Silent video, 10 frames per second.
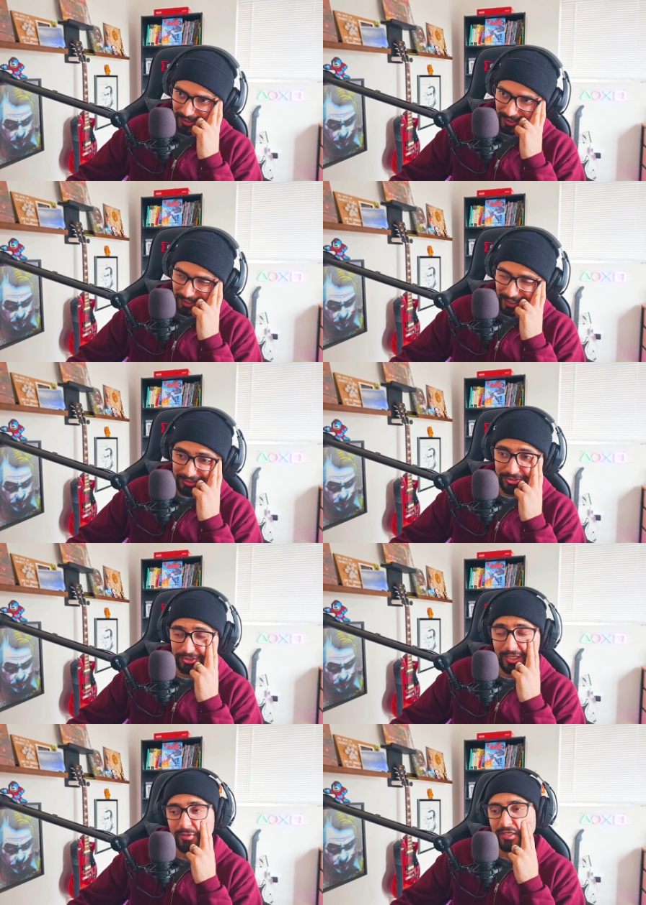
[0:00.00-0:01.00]
Yeah, it's a
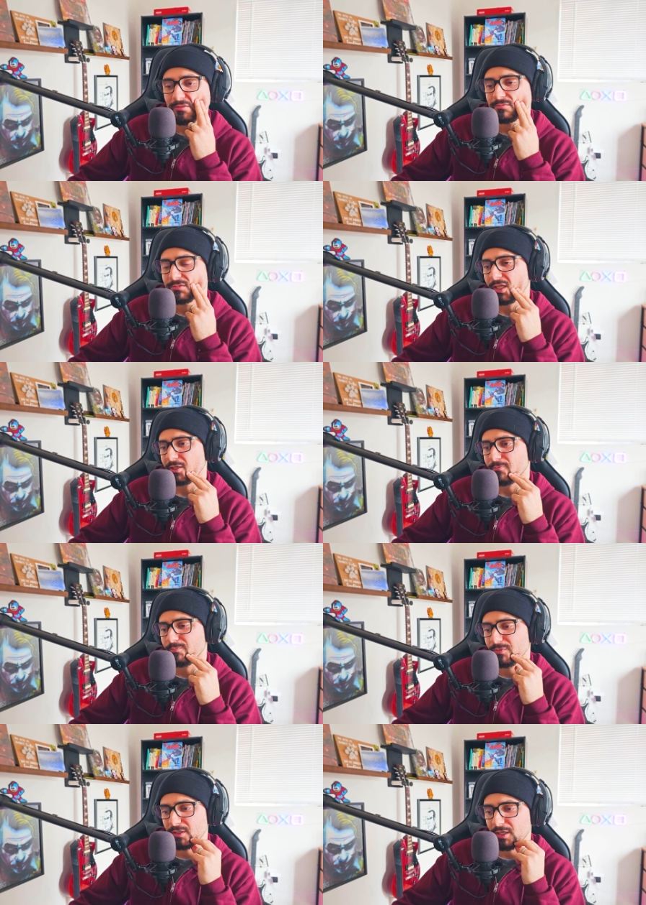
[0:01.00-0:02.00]
shame, man. Like
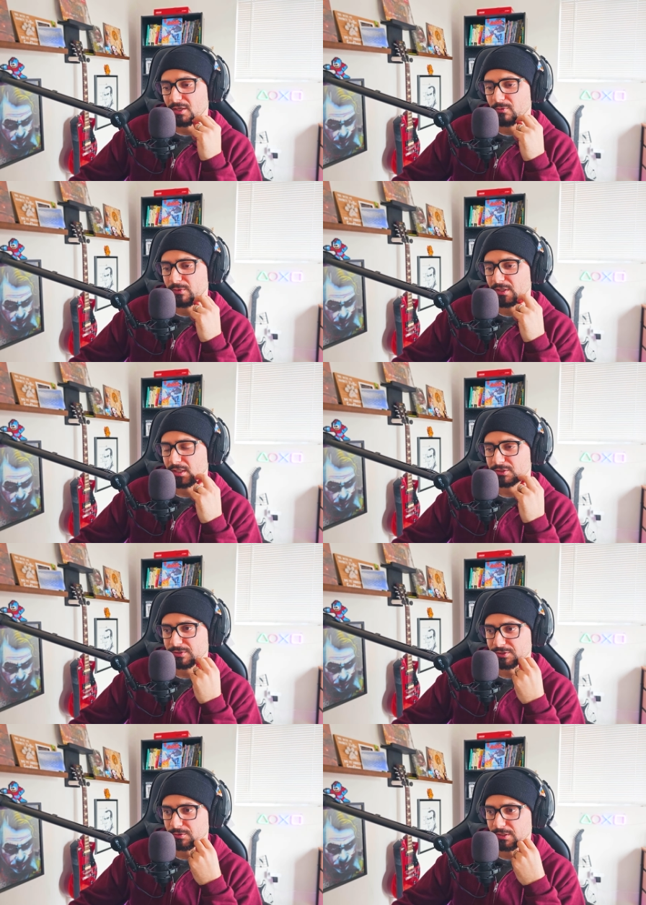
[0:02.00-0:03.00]
uh, we lost
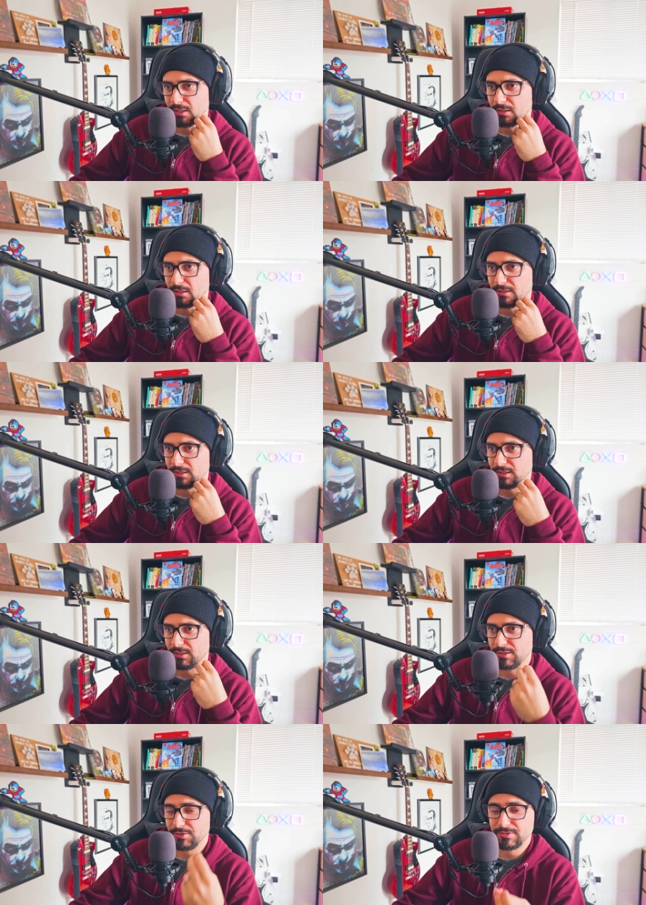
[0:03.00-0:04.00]
Chris Cornell, and then
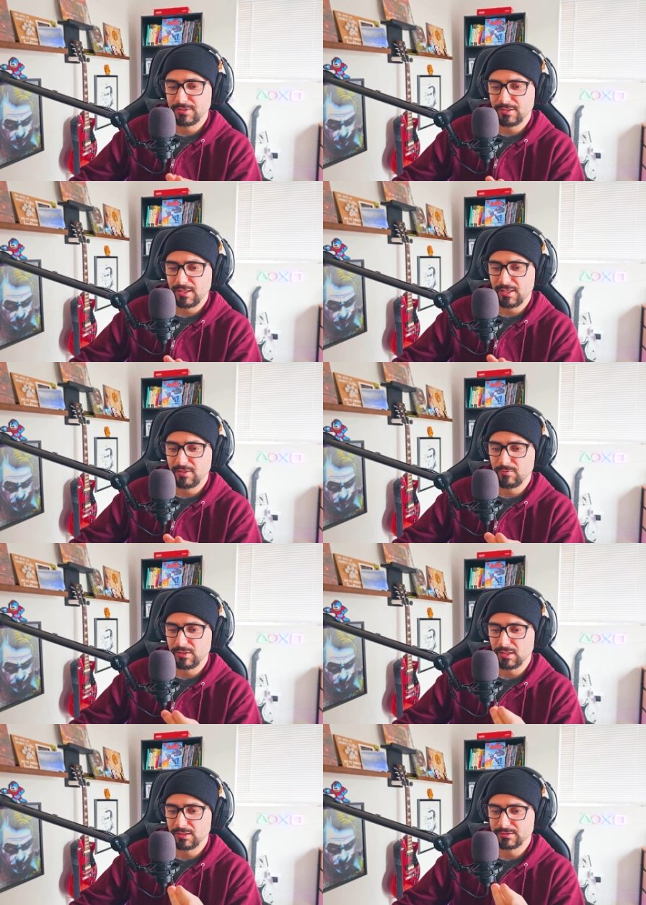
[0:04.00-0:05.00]
a year to the day
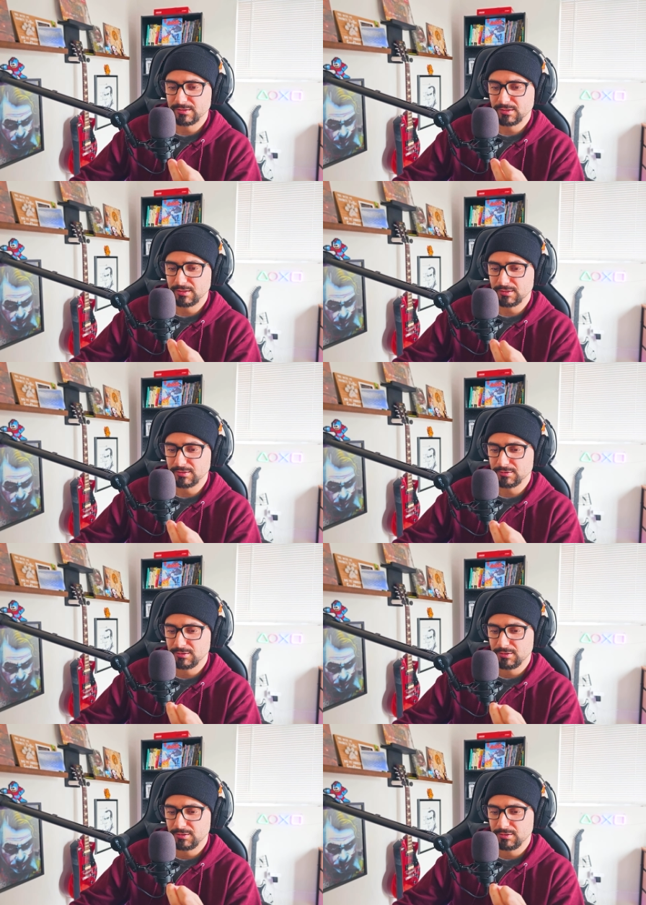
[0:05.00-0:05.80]
we lost uh,